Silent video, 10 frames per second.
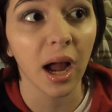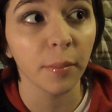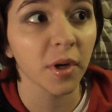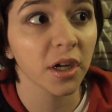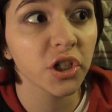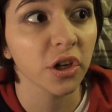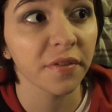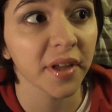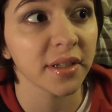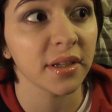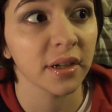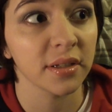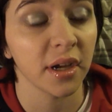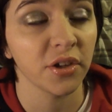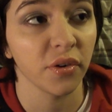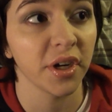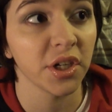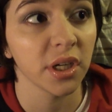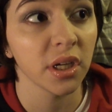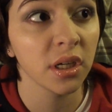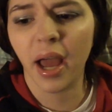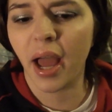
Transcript: I'm not sure if that's an exaggeration.